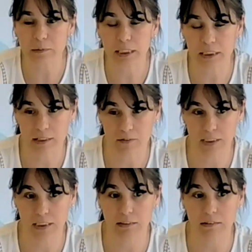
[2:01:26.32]
very
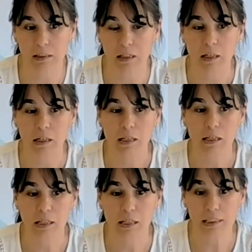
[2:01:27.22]
evident
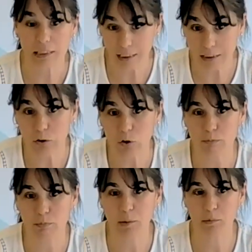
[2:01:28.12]
in the case
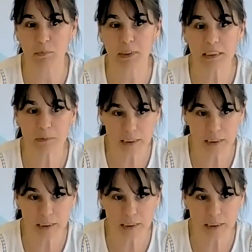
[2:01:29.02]
of PPPs,